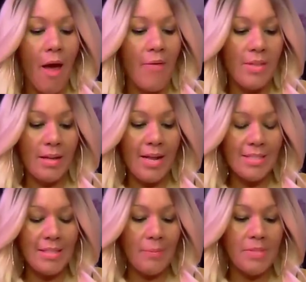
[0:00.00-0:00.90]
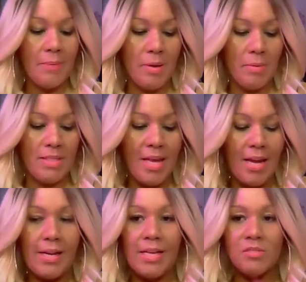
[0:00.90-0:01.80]
And the last step, step number
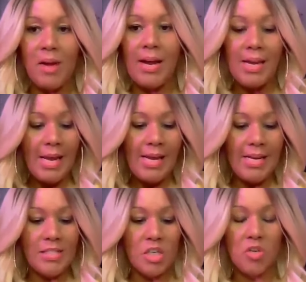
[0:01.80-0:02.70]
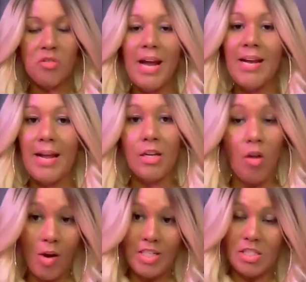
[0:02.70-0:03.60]
10 is, right, is to create it and
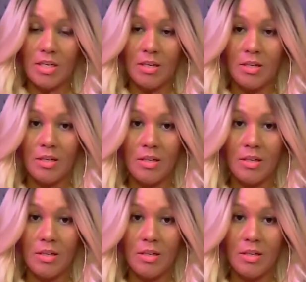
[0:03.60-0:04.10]
launch it.